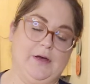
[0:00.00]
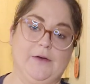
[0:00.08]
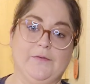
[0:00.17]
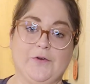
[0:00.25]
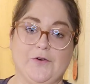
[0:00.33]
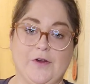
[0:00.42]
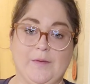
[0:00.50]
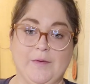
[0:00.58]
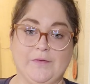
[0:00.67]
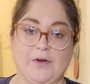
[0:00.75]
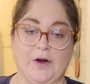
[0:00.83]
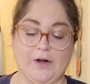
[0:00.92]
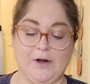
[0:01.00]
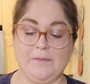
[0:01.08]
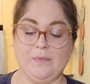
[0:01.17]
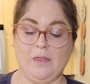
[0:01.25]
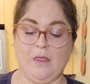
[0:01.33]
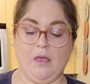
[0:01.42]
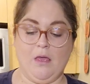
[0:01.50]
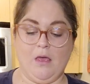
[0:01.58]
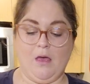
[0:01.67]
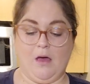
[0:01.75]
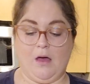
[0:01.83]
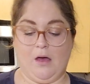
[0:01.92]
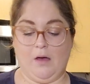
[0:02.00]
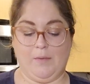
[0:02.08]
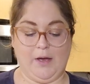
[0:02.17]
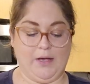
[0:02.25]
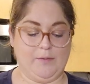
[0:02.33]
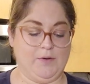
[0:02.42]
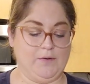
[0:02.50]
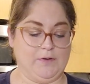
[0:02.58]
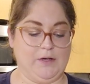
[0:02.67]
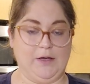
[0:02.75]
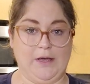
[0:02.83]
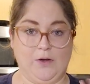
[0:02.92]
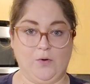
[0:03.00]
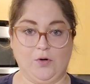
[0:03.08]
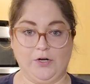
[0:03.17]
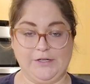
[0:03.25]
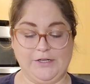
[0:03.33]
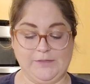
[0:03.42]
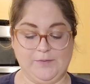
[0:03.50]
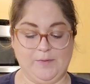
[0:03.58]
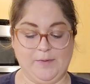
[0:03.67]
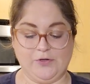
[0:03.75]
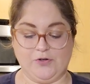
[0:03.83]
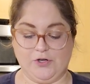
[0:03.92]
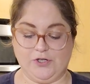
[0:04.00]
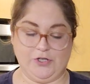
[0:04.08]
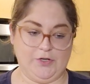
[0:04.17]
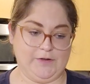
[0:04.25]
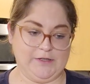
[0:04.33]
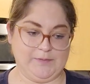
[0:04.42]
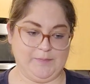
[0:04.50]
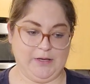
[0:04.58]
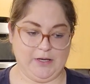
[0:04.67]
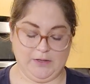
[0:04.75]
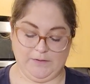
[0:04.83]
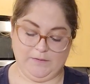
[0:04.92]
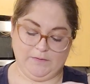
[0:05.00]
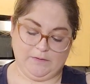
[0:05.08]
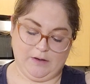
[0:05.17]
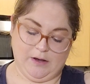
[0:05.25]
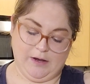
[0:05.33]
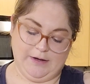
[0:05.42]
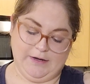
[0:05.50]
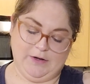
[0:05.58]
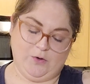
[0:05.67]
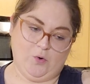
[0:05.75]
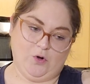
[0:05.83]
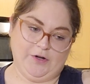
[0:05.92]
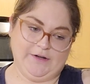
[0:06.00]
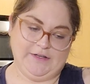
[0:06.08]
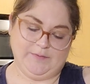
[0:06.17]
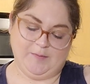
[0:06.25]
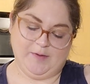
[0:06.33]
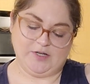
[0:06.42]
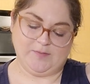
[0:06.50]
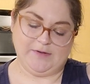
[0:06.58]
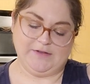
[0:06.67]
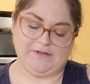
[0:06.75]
of cream of tartar. I am using a 1/4 teaspoon measure to do this because I need 1/4 teaspoon measurement.